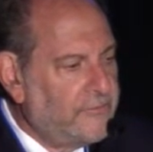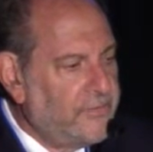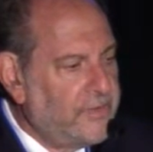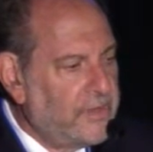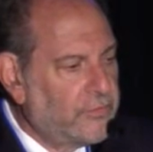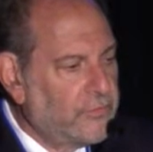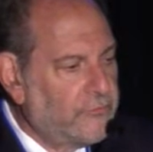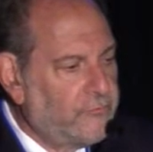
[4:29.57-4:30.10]

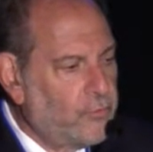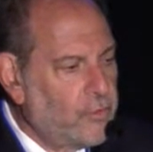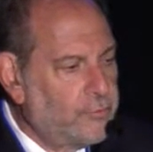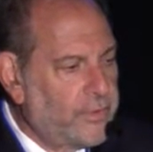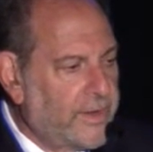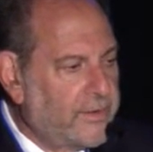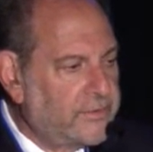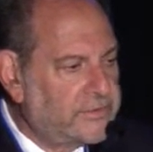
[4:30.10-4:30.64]
The other 4
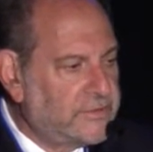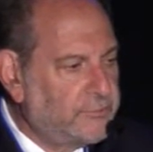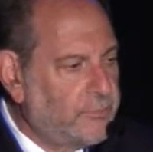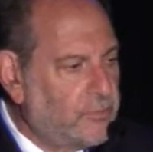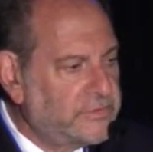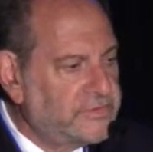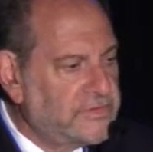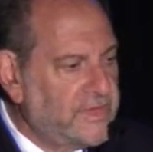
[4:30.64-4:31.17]
bars are
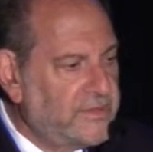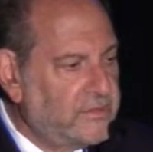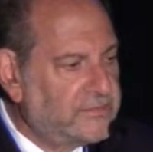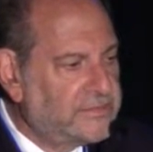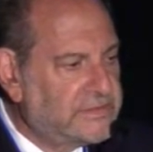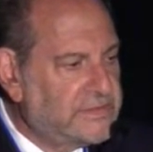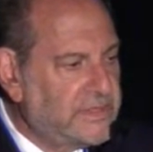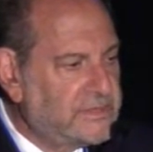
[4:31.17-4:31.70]

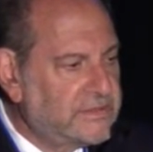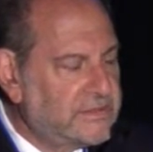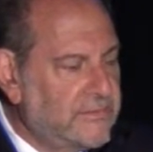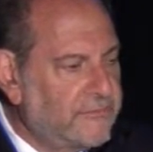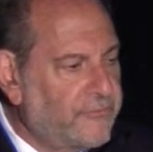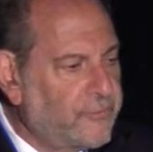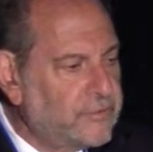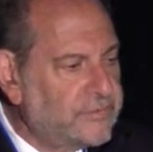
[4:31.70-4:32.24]
postnatal 6.
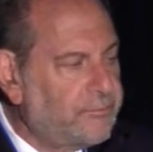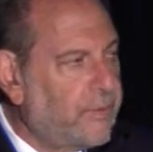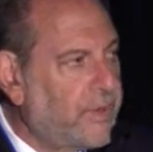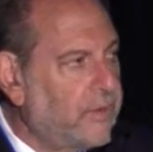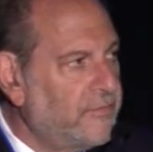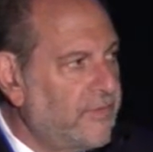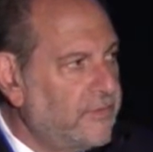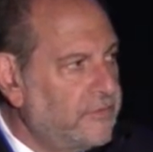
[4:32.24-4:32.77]
The first
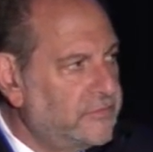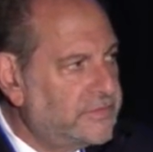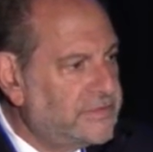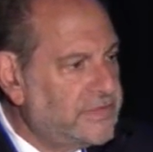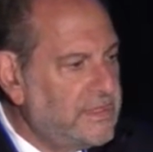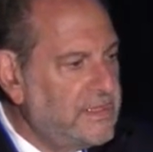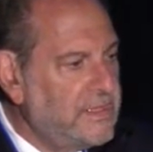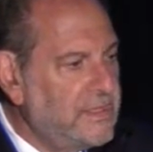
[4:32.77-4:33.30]
bar that you
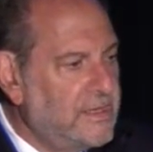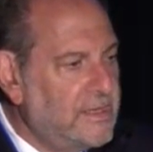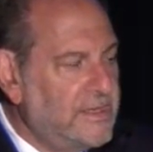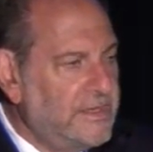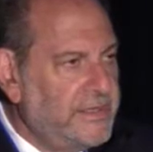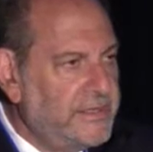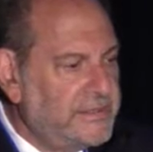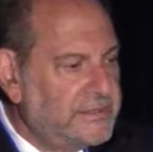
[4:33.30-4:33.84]
see
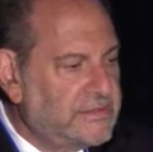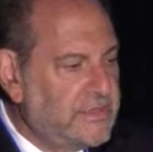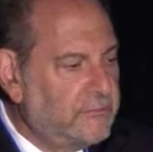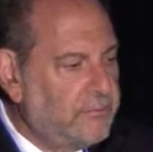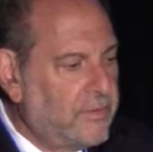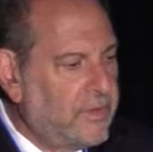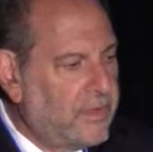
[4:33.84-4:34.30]
is the